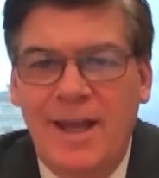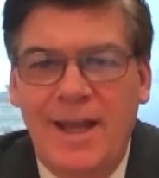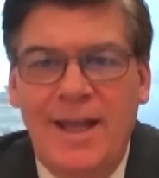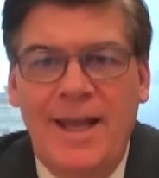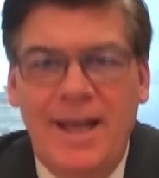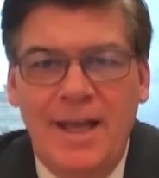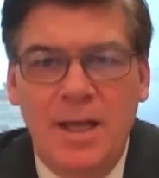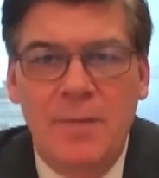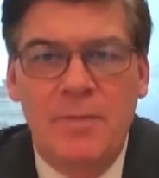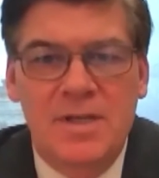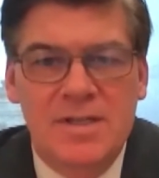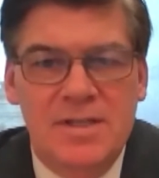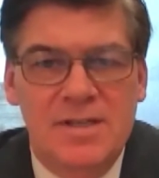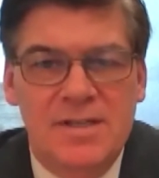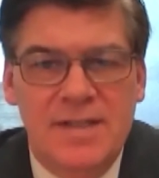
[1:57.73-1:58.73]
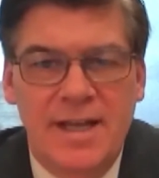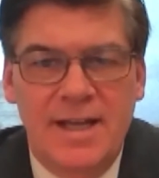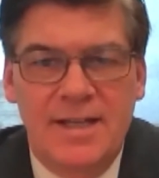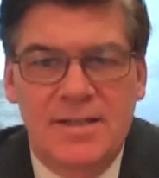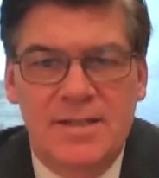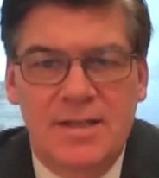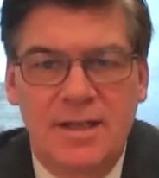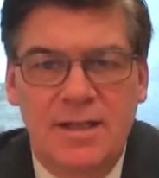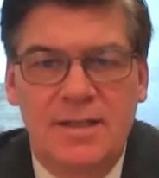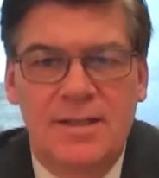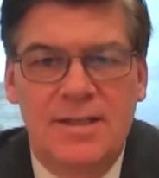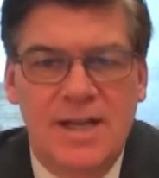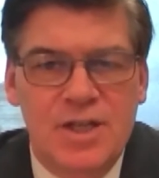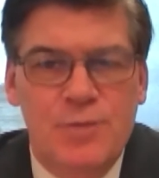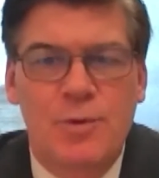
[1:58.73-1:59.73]
and any business that's in
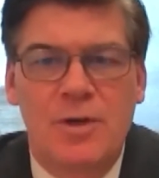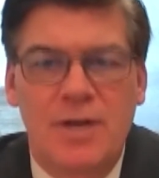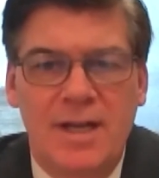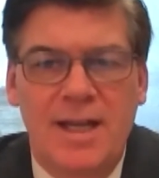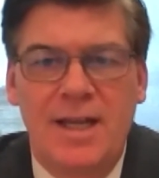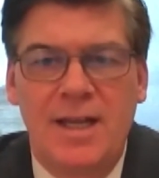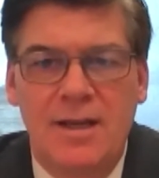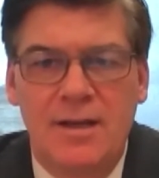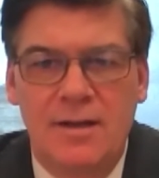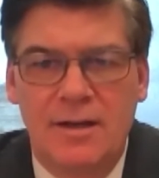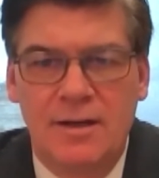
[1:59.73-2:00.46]
desperate need